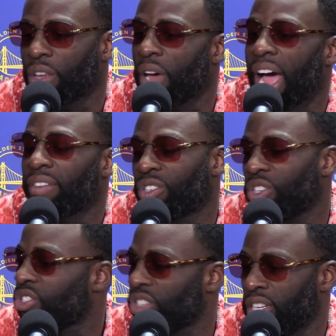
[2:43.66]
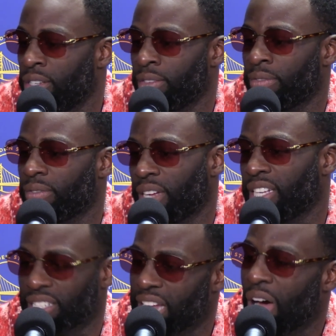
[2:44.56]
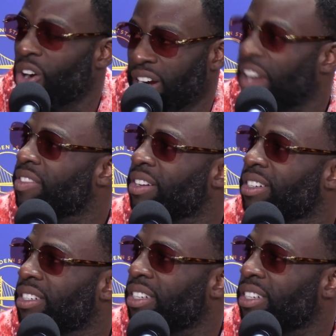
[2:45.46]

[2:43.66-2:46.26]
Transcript: No, you have to. It's now or never.